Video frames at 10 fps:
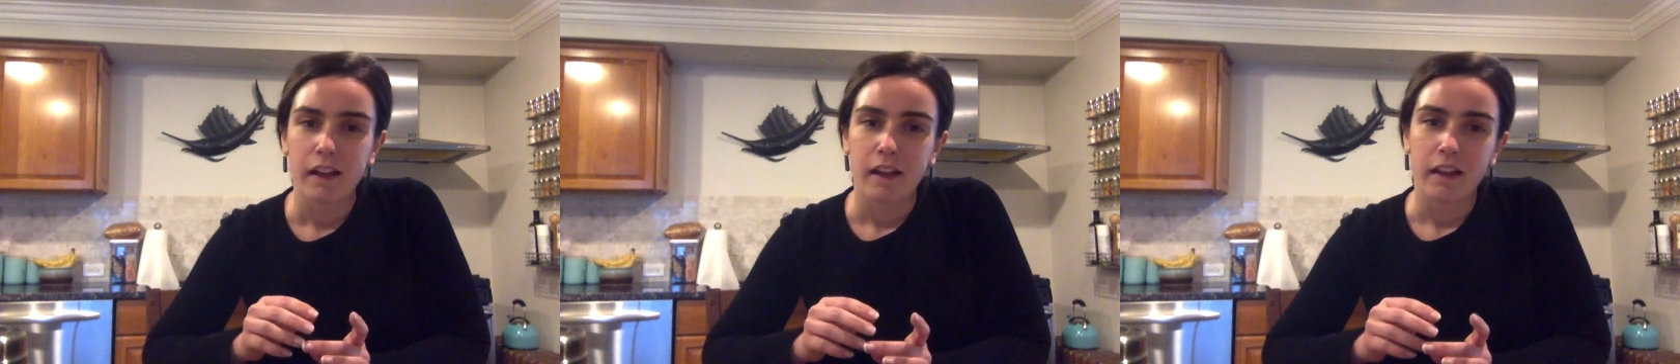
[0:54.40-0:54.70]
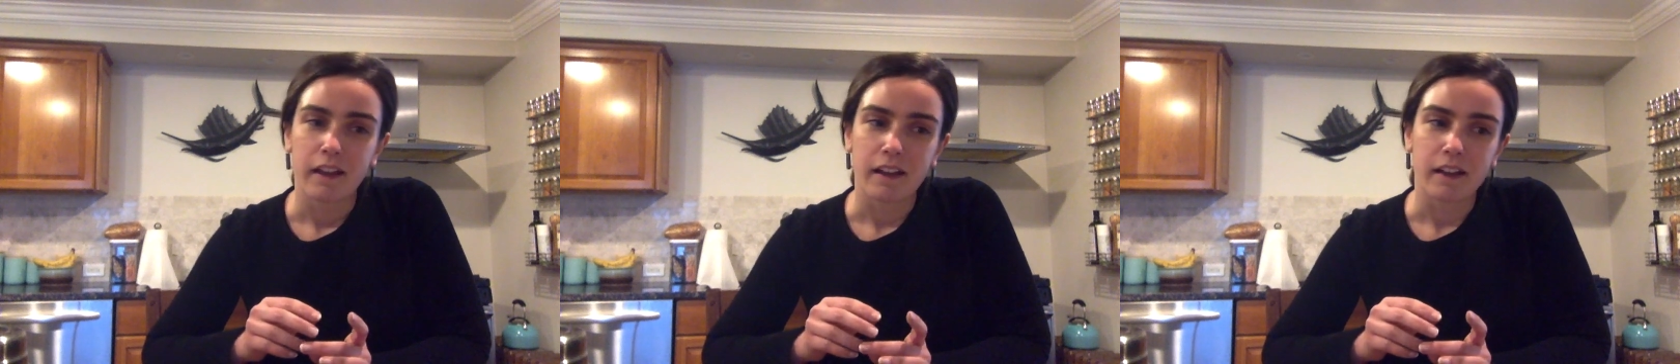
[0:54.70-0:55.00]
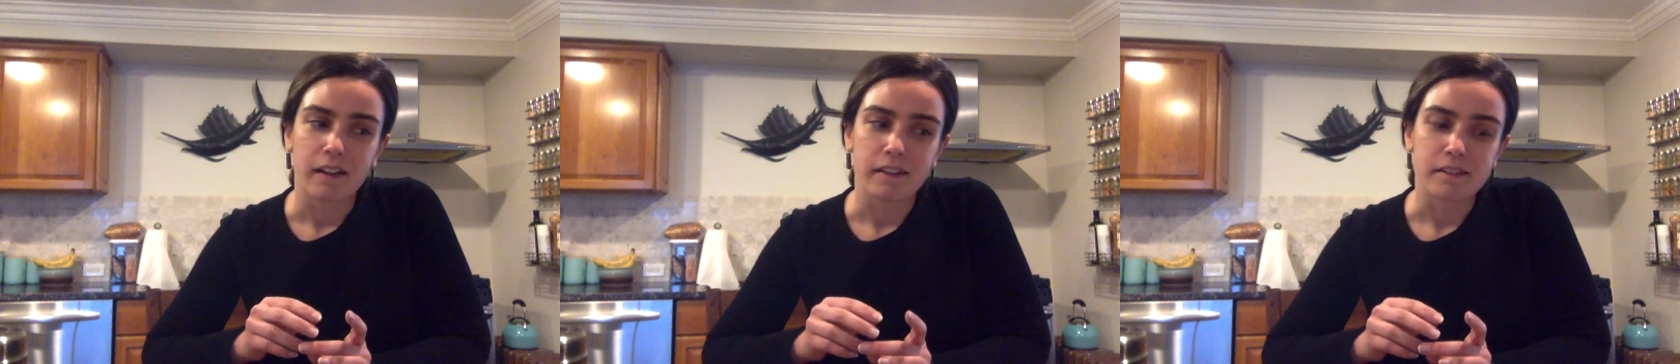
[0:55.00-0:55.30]

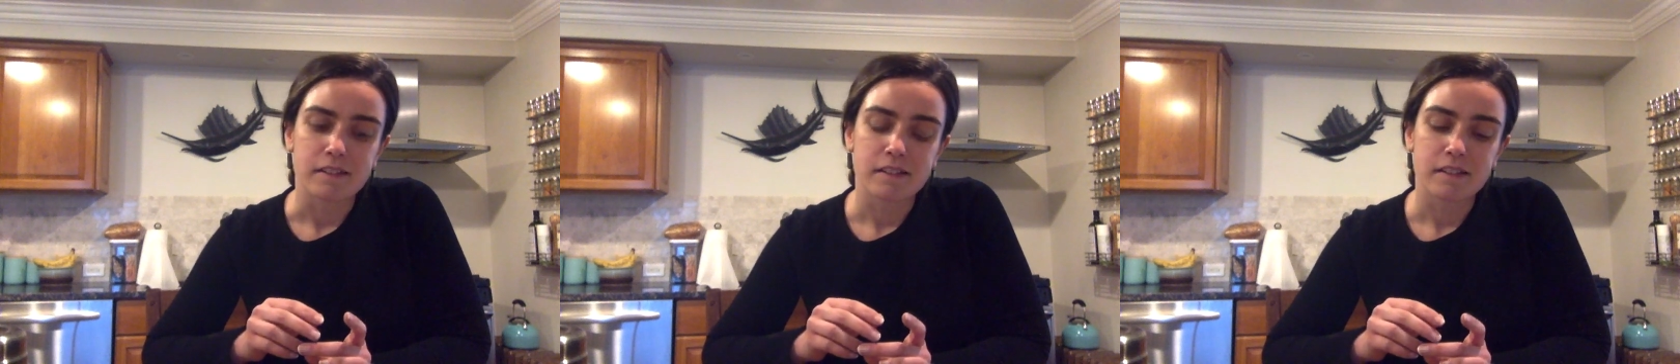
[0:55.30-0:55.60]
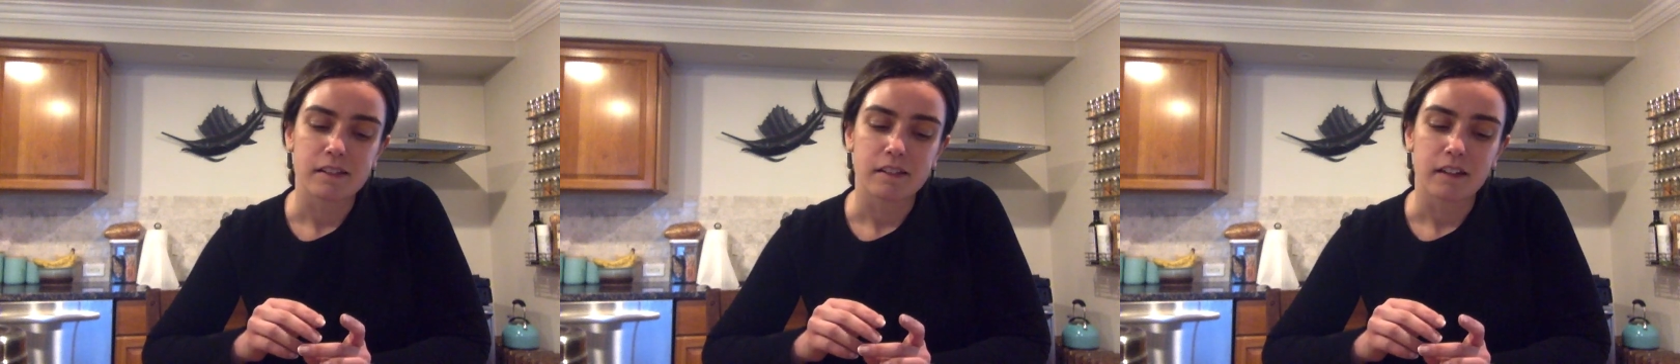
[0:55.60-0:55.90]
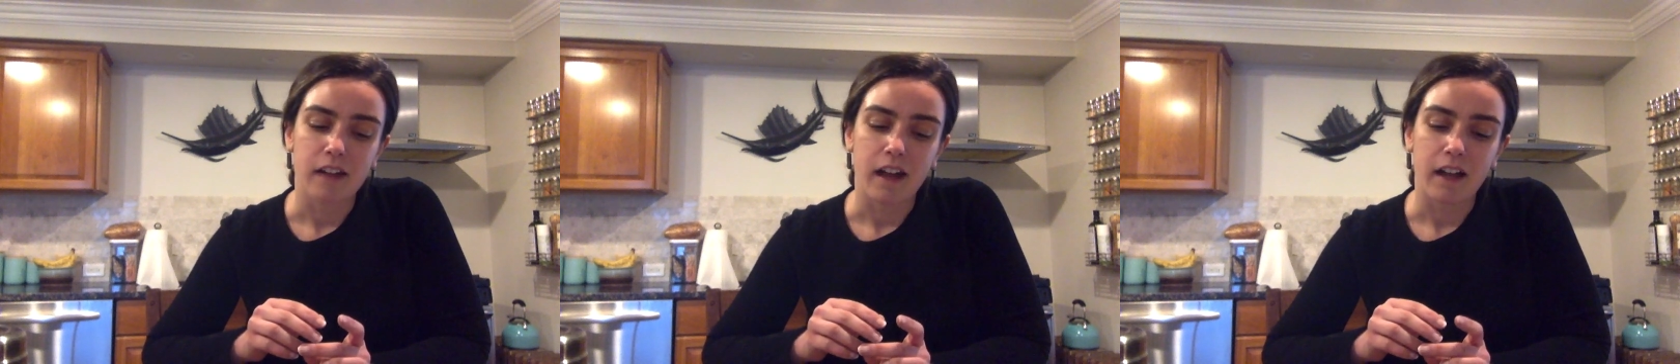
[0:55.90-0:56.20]
And
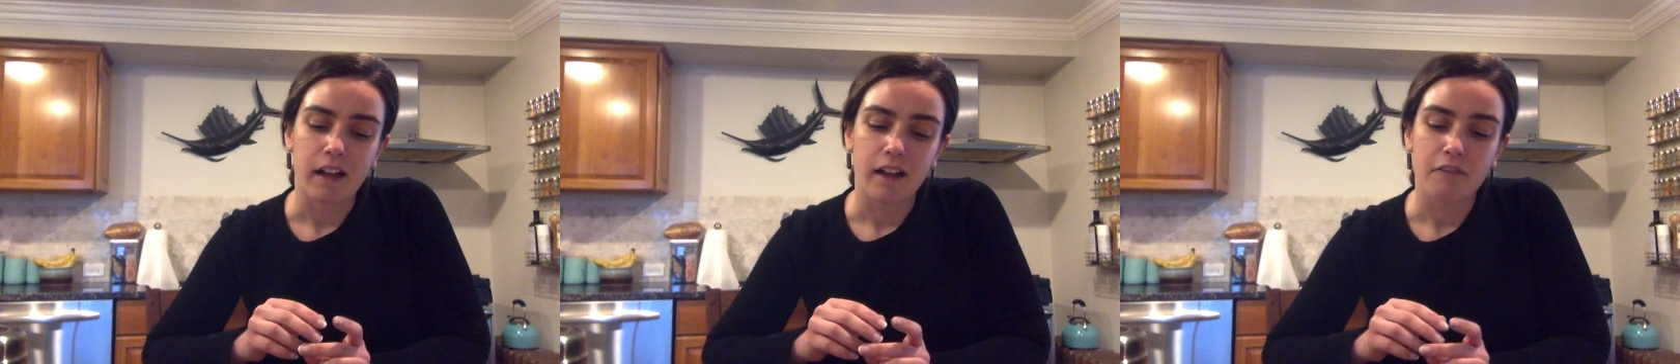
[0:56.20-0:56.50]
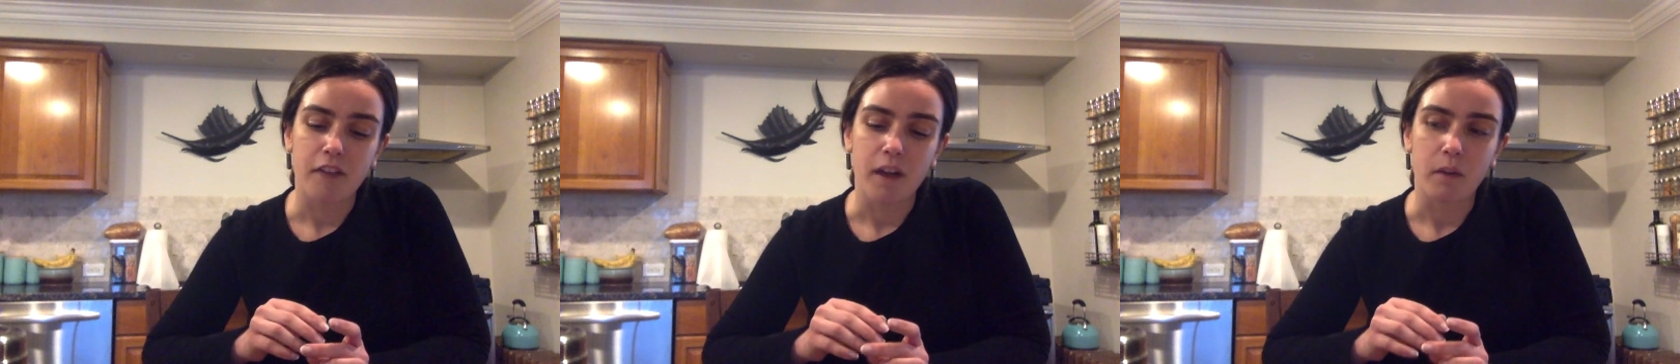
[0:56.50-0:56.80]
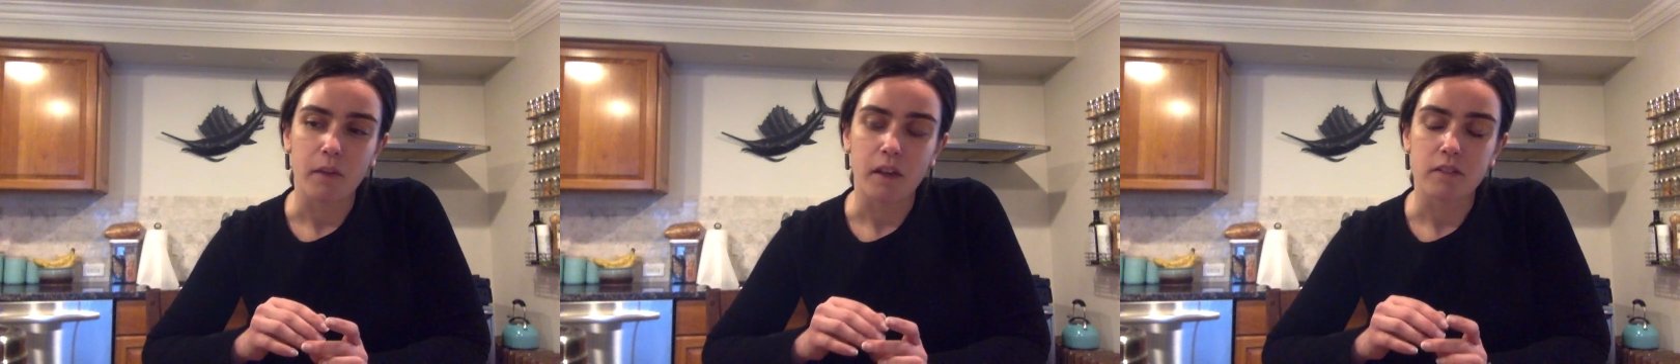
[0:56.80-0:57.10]
I have
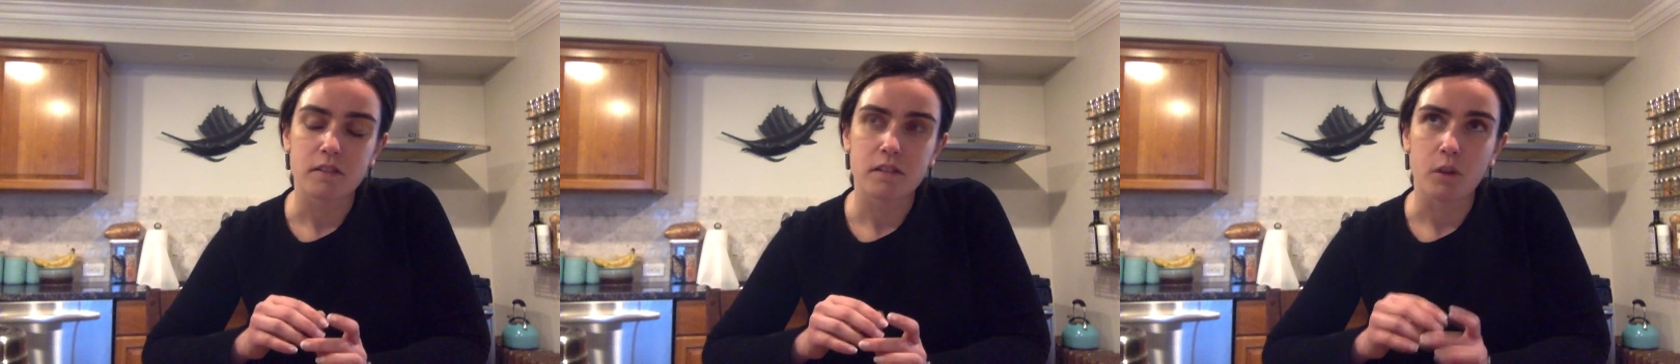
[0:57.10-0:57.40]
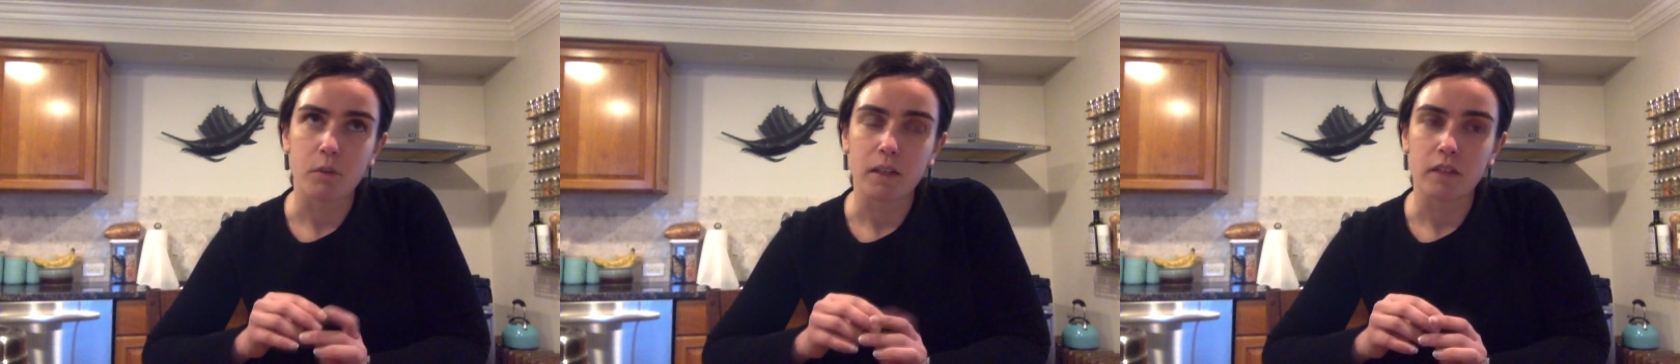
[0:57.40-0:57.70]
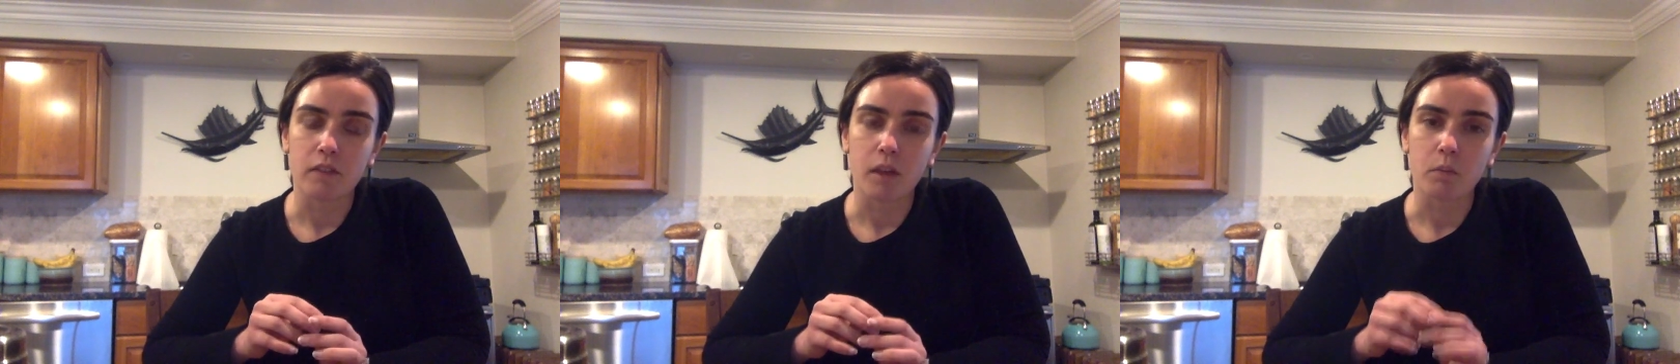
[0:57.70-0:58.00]
found that so many
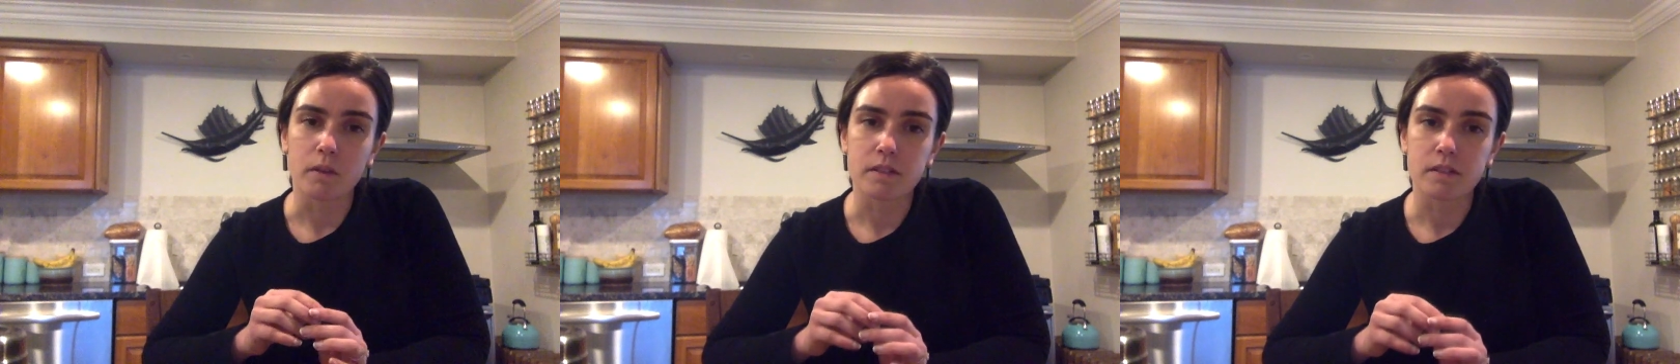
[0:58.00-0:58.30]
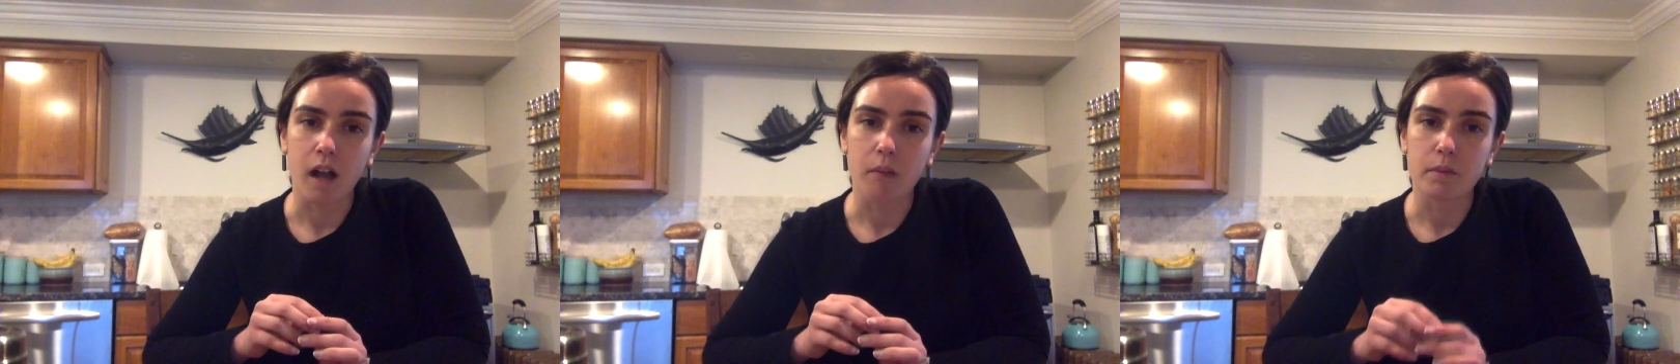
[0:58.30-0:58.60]
of them will stop